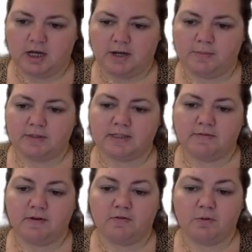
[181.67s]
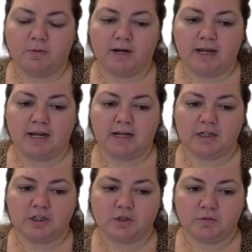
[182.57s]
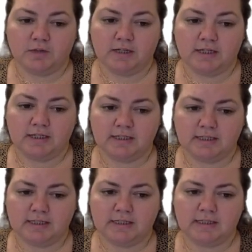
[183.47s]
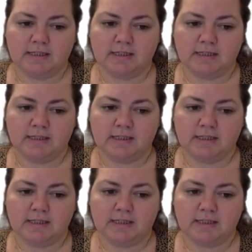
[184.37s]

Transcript: um, 74.88 degrees.